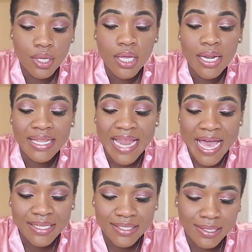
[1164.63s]

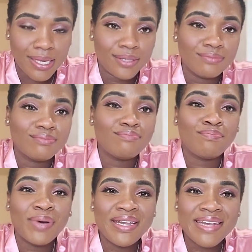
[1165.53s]
Lastly,
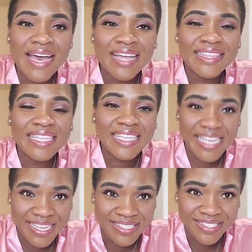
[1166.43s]
but not the
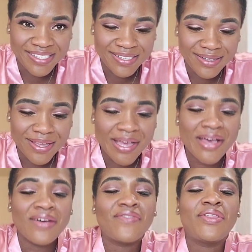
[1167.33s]
least,
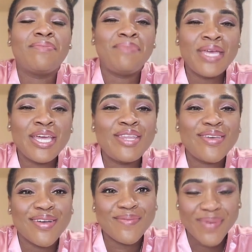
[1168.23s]
of the
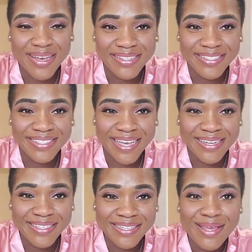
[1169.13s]
mid-year
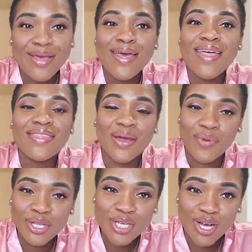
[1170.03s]
mindset that I
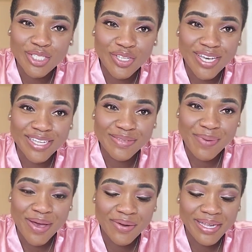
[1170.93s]
want to talk to you guys
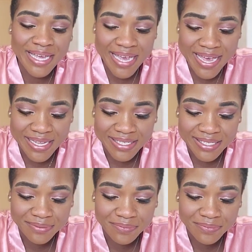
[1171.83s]
about is